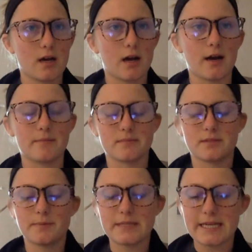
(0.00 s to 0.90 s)

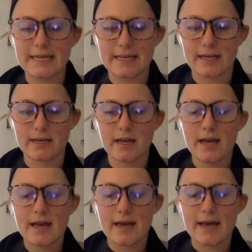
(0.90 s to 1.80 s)
to be taken.
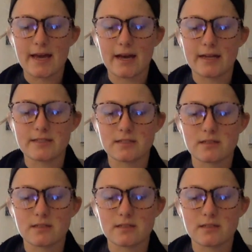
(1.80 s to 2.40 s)
And